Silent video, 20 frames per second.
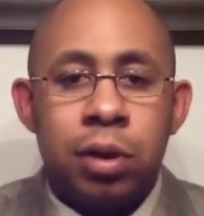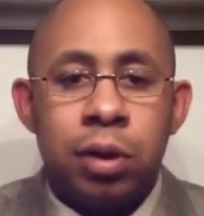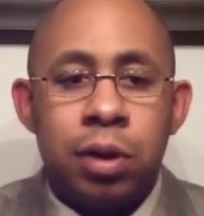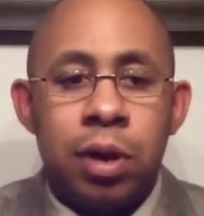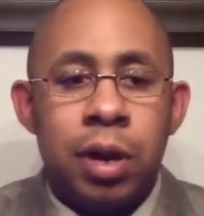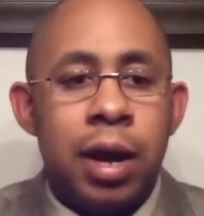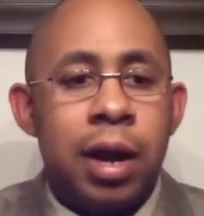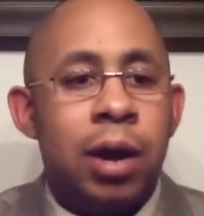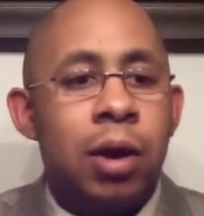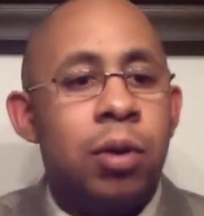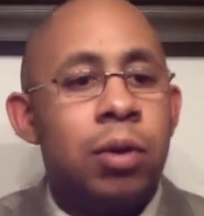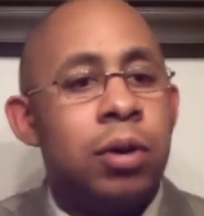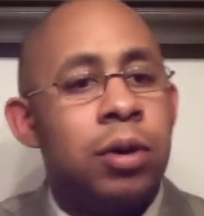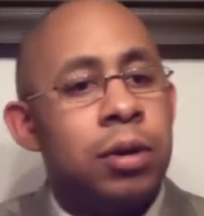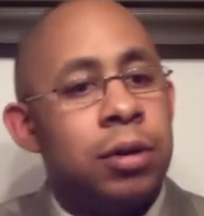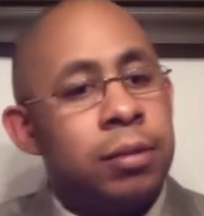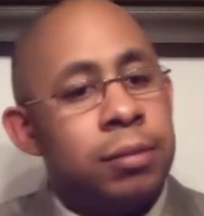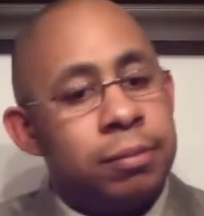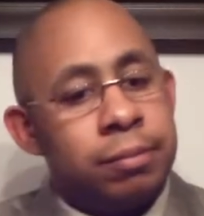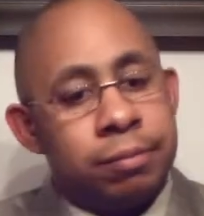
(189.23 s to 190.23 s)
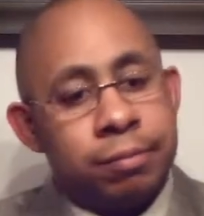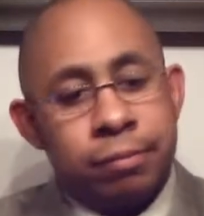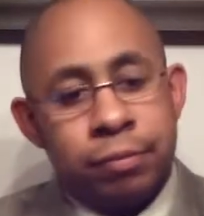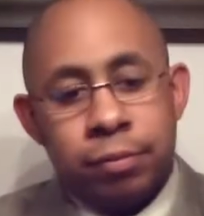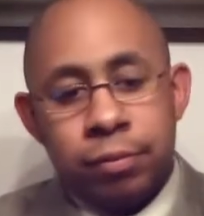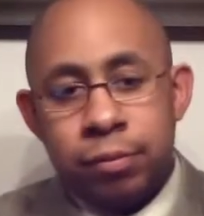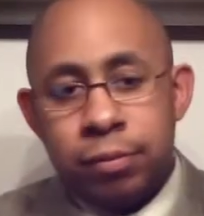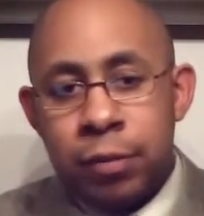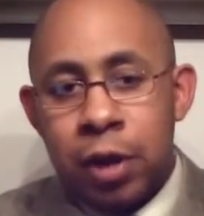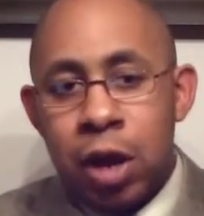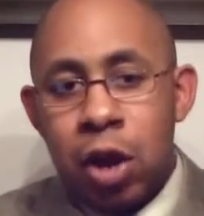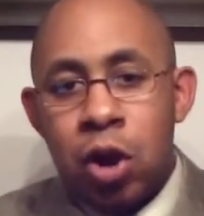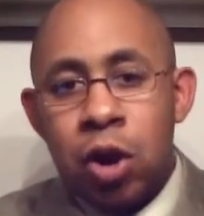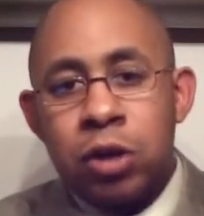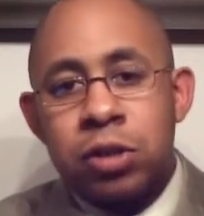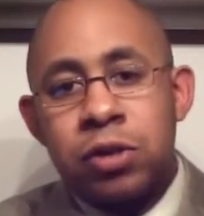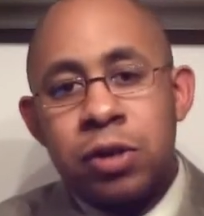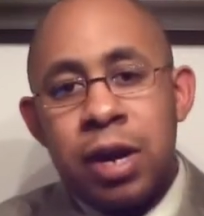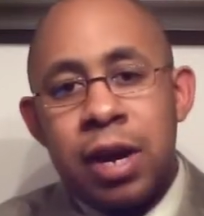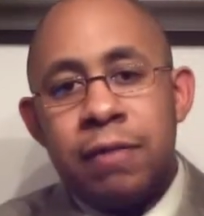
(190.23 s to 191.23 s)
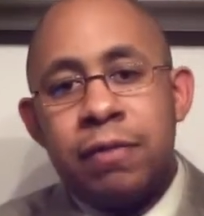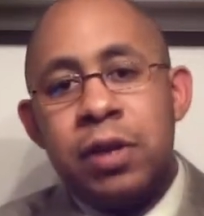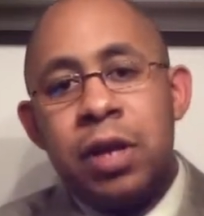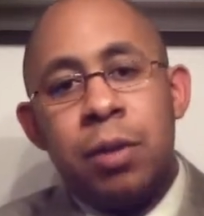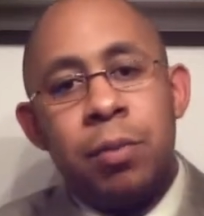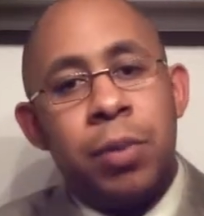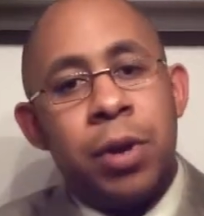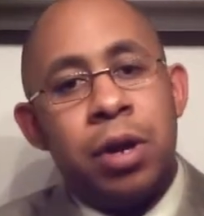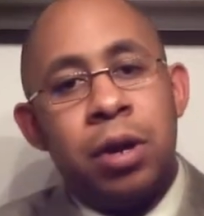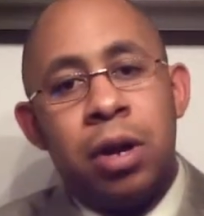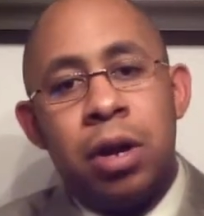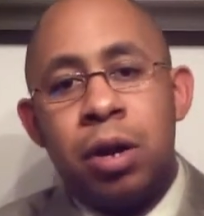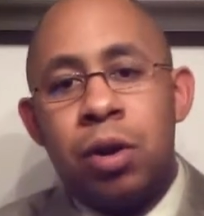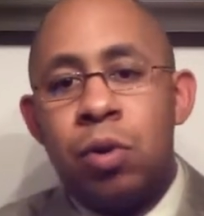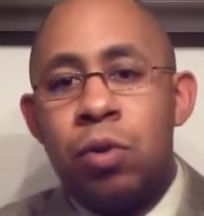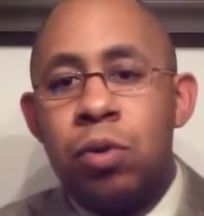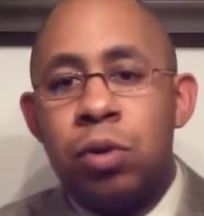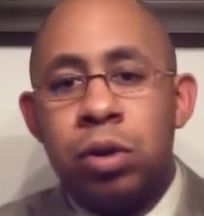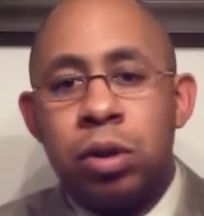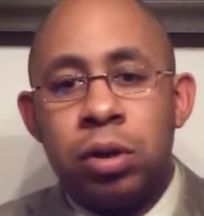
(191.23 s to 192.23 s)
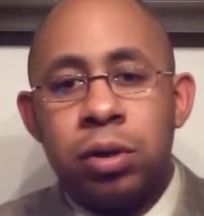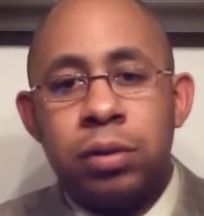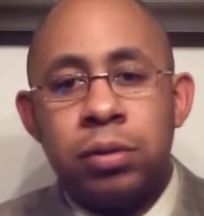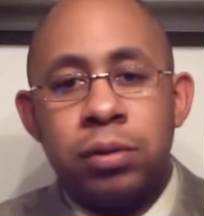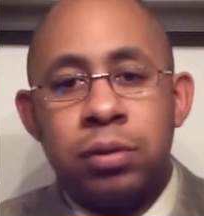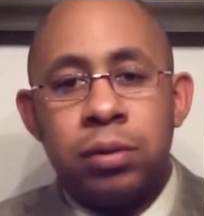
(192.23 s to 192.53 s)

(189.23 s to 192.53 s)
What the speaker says: Now, they also have to get better at corner.